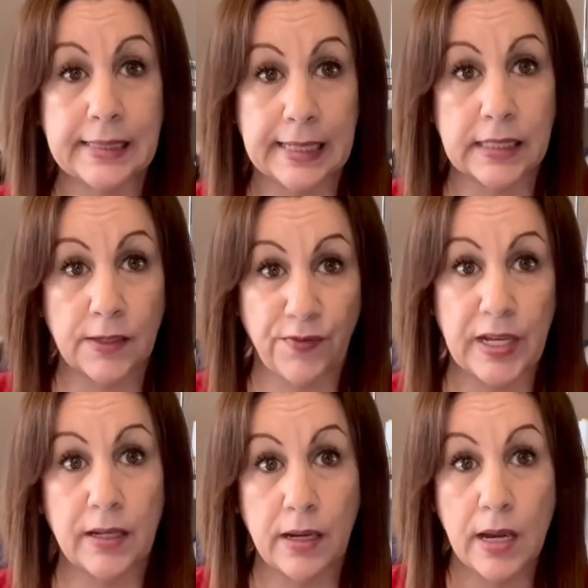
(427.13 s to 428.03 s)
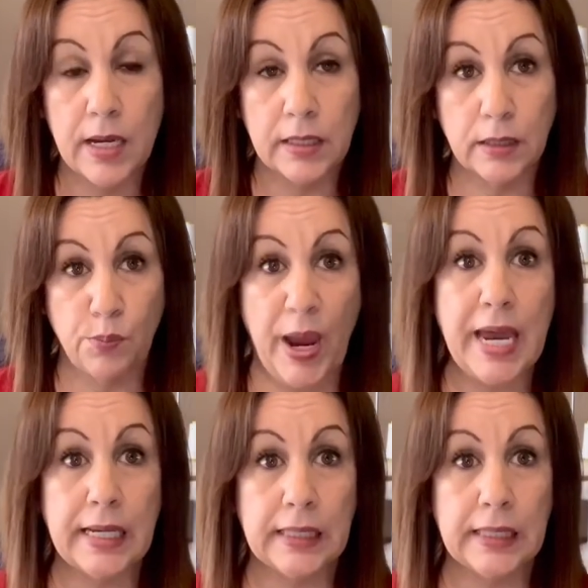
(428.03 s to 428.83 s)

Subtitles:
6 feet space.